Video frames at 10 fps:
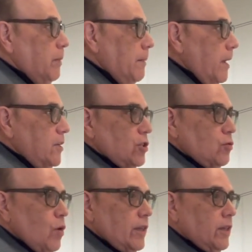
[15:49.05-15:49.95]
Maybe I just
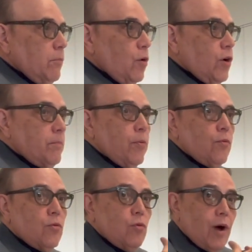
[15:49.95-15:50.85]
want
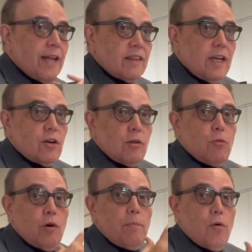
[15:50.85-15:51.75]
who I think are the
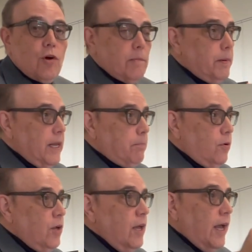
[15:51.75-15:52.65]
more important
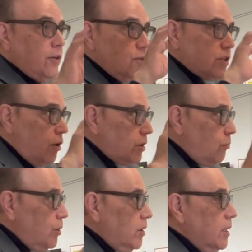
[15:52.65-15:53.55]
people. And you start to
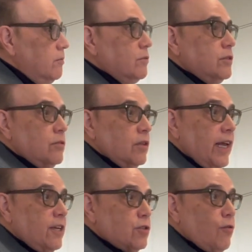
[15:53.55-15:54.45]
really
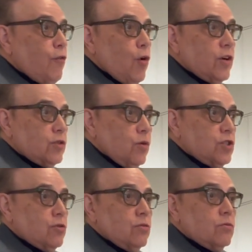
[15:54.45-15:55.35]
laser focus
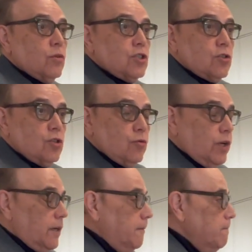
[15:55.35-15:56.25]
what you're
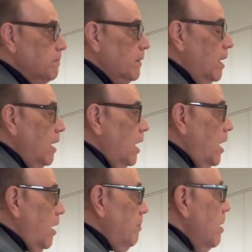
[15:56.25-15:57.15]
doing.
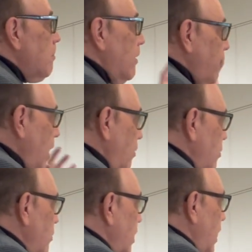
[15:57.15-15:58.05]
My
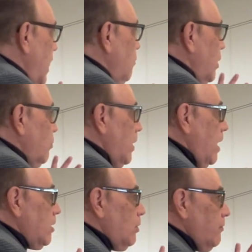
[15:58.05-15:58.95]
father and I went
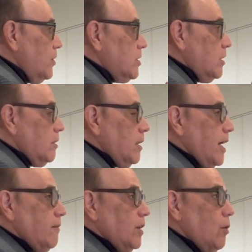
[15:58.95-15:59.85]
around and we visited a
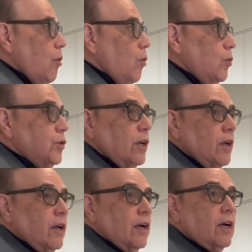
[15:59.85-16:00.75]
lot of the old
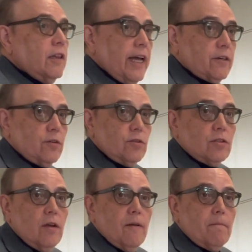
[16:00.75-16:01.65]

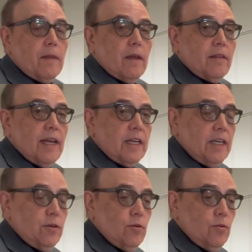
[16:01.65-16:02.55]
collectors that
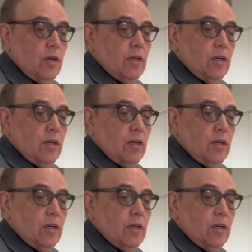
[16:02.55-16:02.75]
he knew.